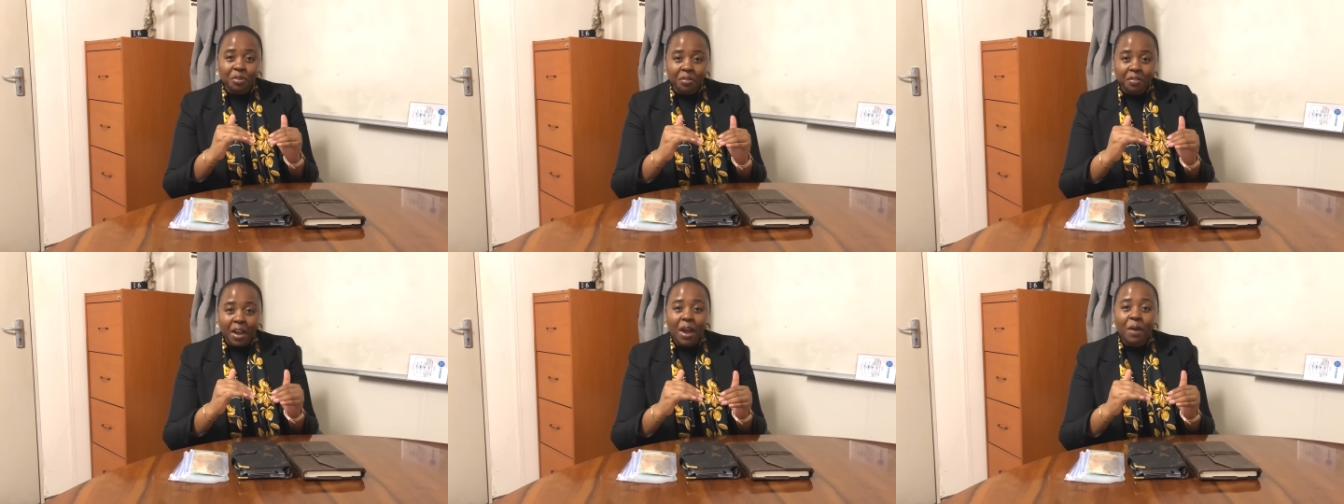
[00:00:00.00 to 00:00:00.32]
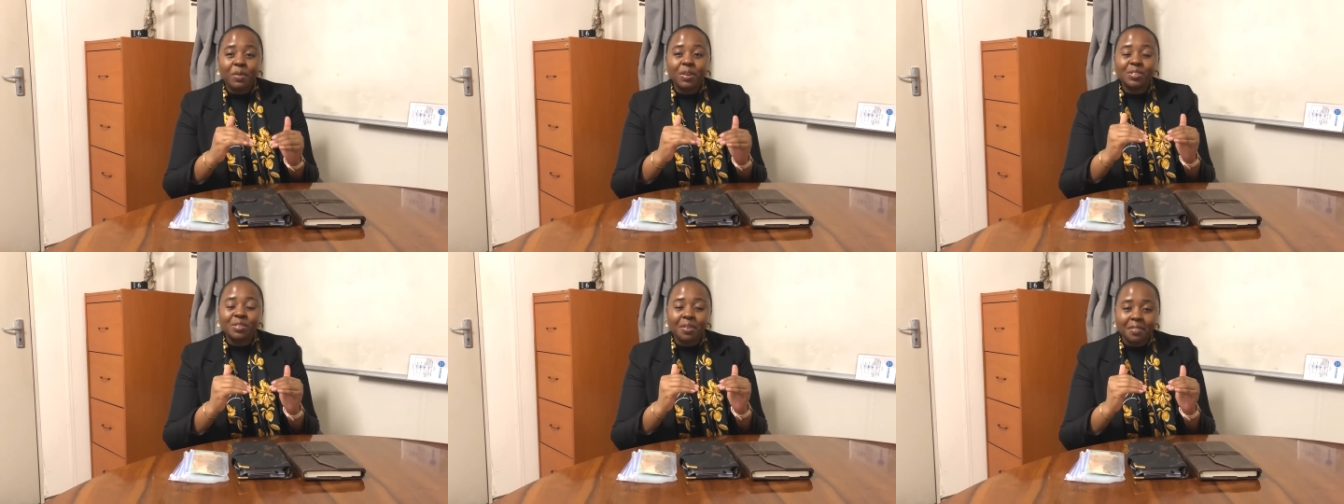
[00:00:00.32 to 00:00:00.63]
I
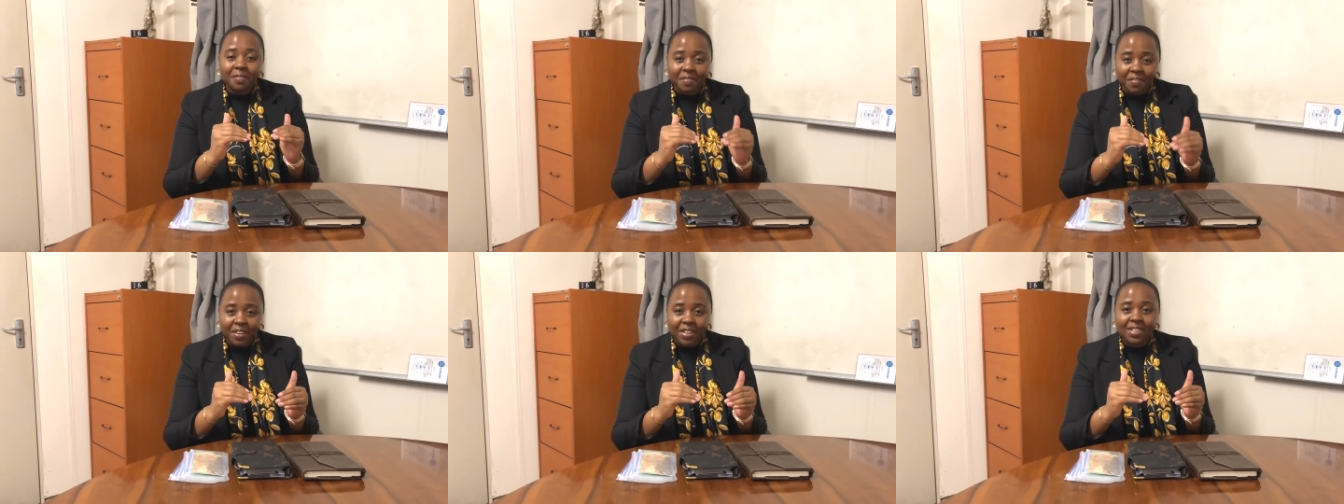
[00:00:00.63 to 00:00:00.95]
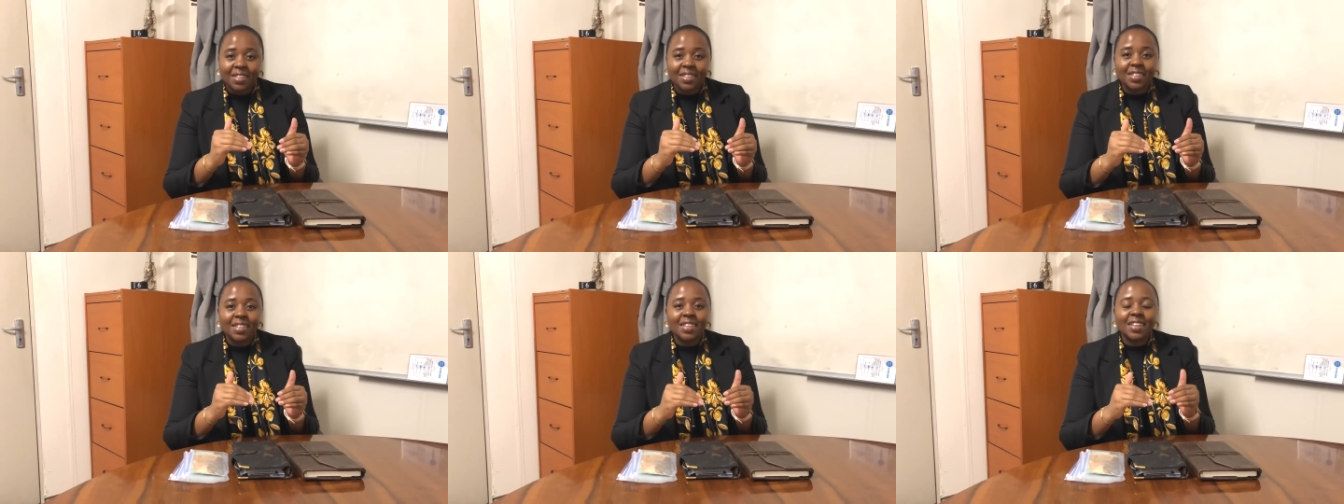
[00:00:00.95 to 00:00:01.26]
was
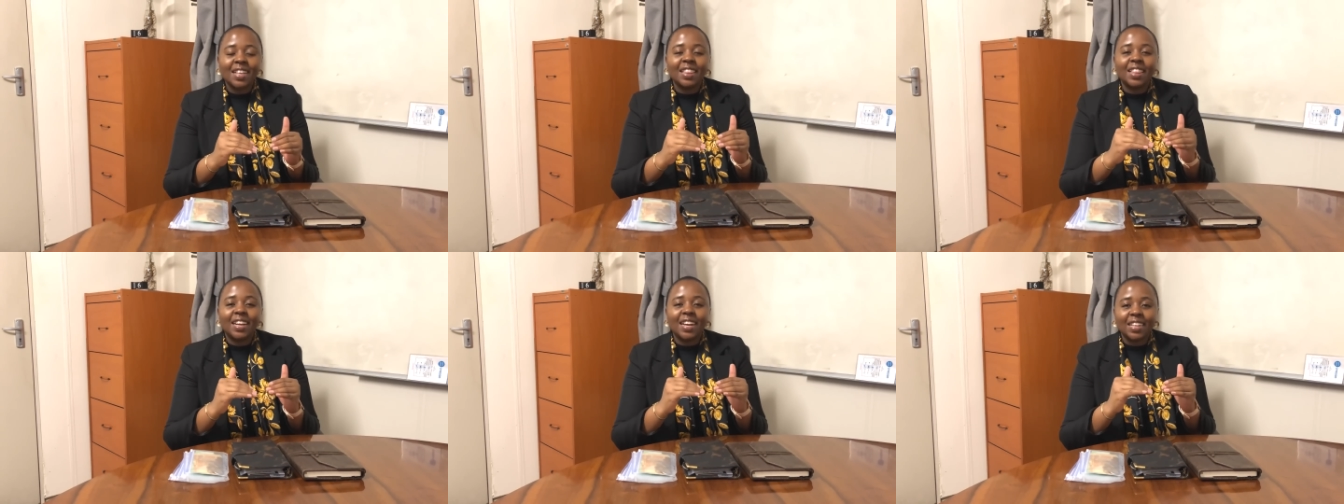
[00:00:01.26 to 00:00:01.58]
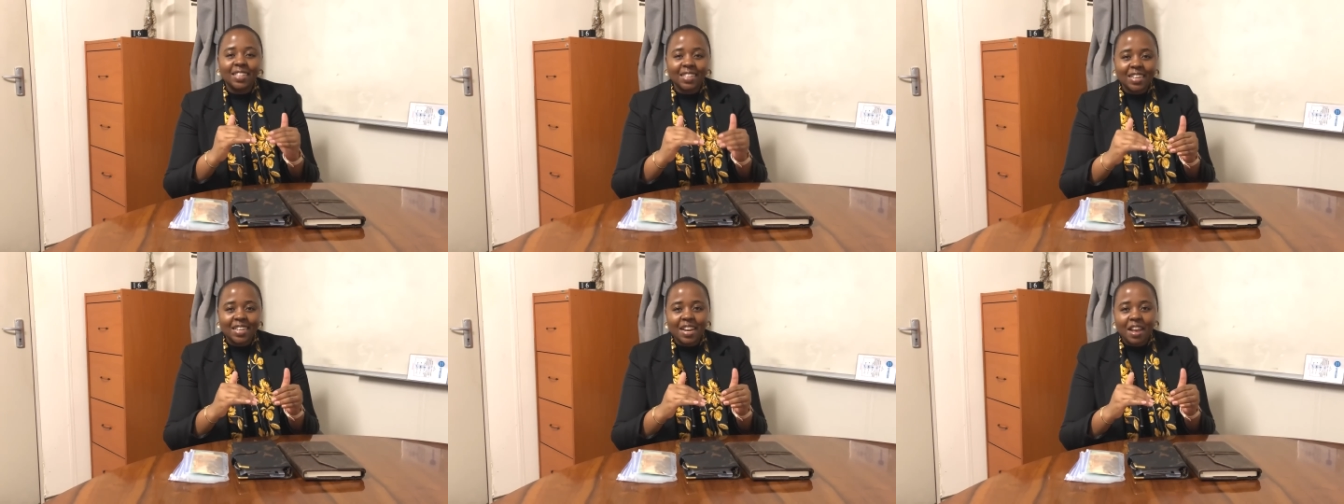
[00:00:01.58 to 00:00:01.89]
convinced that I
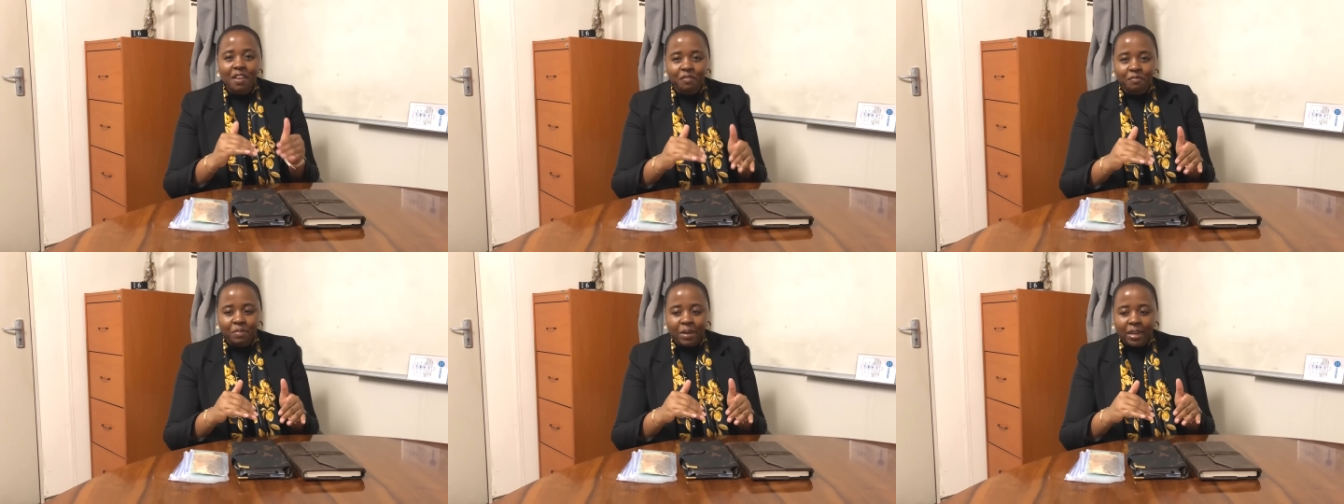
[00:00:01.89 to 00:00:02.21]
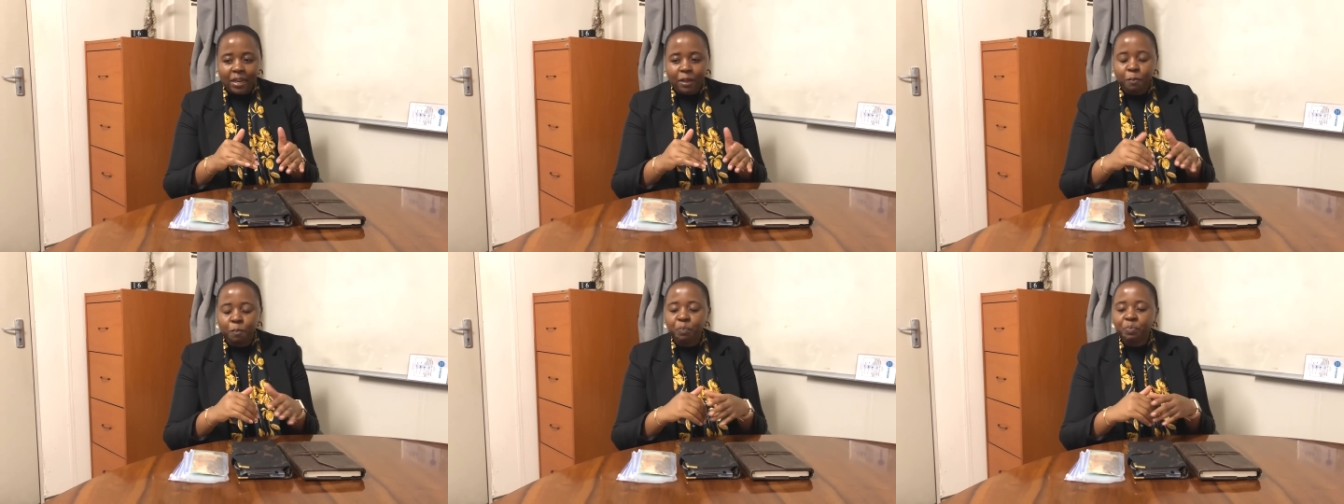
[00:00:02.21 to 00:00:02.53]
didn't have
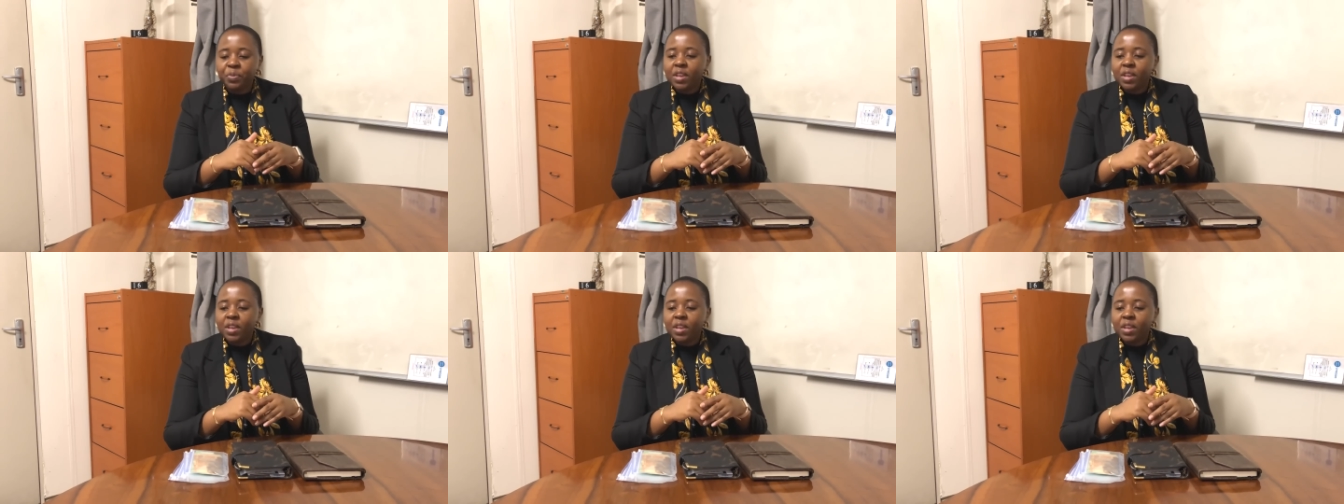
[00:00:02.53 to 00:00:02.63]
money.